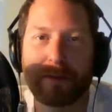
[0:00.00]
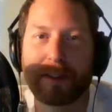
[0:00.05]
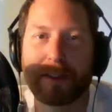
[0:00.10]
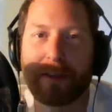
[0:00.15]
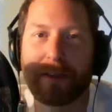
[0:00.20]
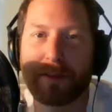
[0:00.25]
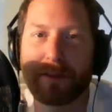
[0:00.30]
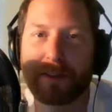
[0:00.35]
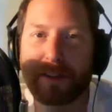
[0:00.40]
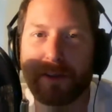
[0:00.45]
was
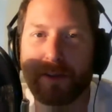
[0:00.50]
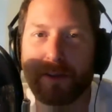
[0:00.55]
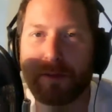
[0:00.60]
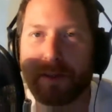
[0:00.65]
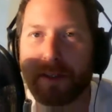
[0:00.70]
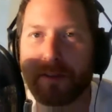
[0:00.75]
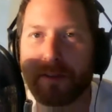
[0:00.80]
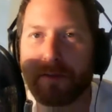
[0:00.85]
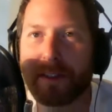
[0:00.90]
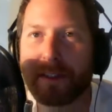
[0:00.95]
like sold
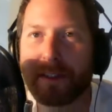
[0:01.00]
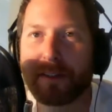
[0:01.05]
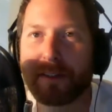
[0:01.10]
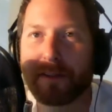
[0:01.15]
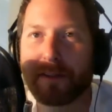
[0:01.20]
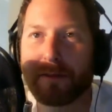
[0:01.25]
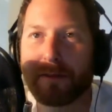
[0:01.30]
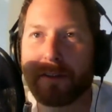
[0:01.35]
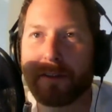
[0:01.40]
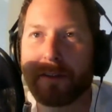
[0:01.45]
and
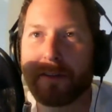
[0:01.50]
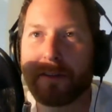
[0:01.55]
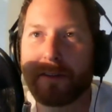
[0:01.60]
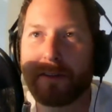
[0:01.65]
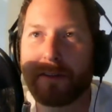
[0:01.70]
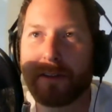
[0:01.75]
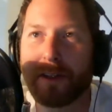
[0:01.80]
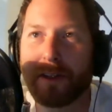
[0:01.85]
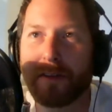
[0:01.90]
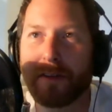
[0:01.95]
resold
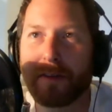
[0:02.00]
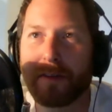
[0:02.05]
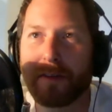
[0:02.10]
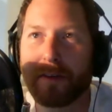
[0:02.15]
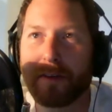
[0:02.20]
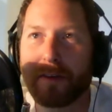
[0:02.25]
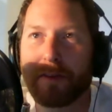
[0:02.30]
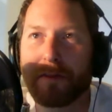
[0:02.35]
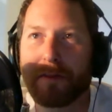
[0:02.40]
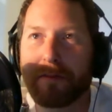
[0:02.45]

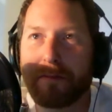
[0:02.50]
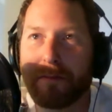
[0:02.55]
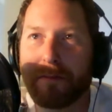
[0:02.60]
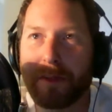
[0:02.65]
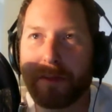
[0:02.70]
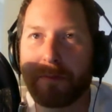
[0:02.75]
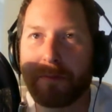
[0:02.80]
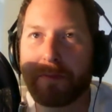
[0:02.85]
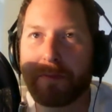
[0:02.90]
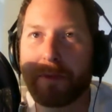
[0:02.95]
over
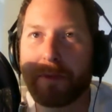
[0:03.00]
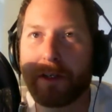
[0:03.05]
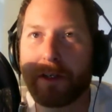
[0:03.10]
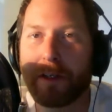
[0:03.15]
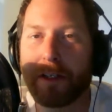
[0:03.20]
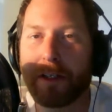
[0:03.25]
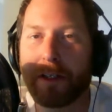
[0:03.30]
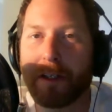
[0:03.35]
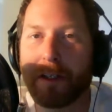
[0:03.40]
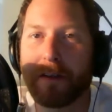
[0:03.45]
the period of
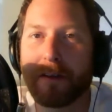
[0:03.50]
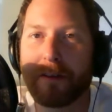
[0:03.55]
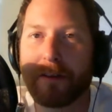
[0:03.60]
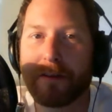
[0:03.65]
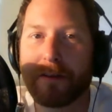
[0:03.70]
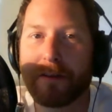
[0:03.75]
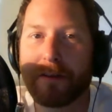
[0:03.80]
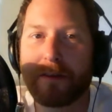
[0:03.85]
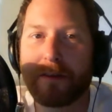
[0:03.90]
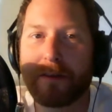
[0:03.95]

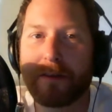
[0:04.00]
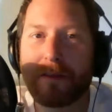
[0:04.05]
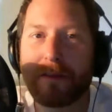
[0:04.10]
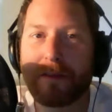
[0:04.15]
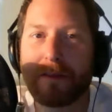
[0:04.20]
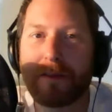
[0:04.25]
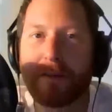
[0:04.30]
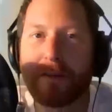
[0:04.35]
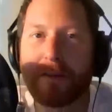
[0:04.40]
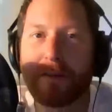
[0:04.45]
years.
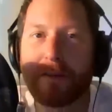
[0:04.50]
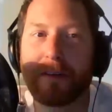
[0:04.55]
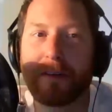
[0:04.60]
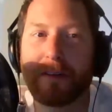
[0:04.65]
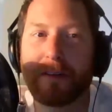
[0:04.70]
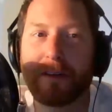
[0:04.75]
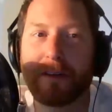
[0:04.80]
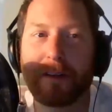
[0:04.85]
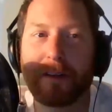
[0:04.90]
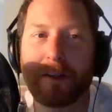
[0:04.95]

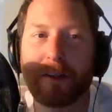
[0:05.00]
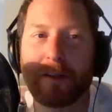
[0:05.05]
Um,